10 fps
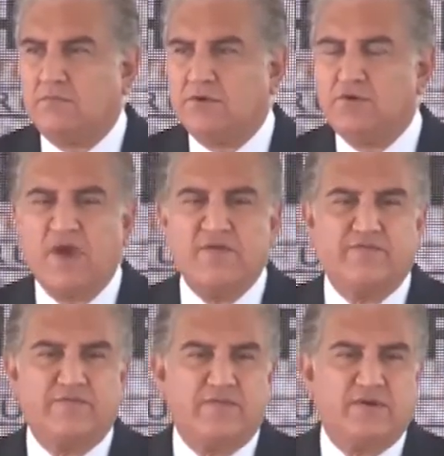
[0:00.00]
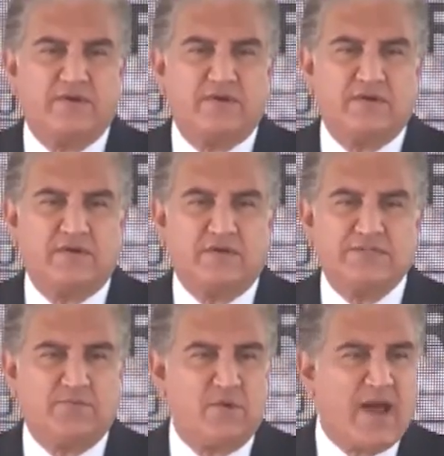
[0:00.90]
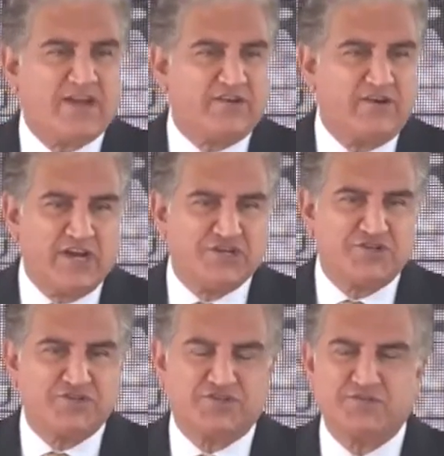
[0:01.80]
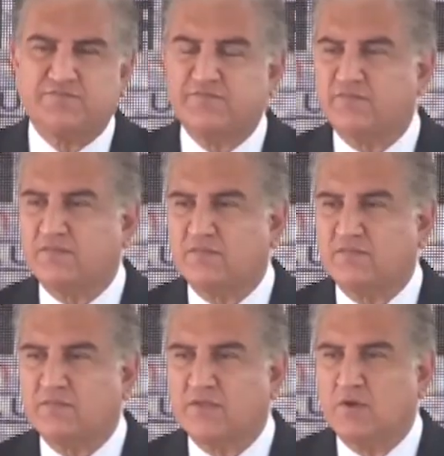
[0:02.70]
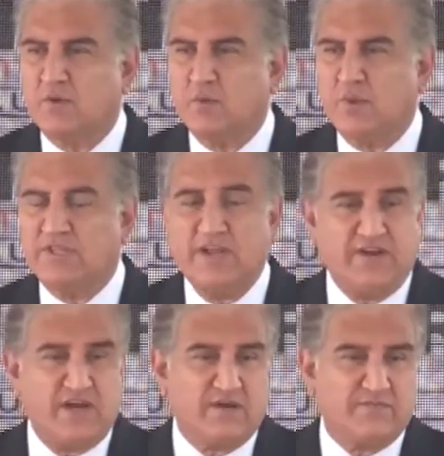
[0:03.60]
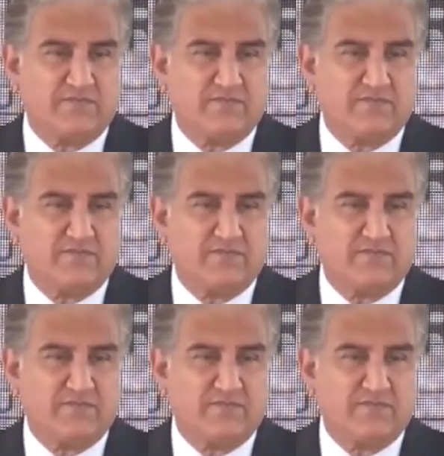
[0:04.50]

You have diplomatic relations with India.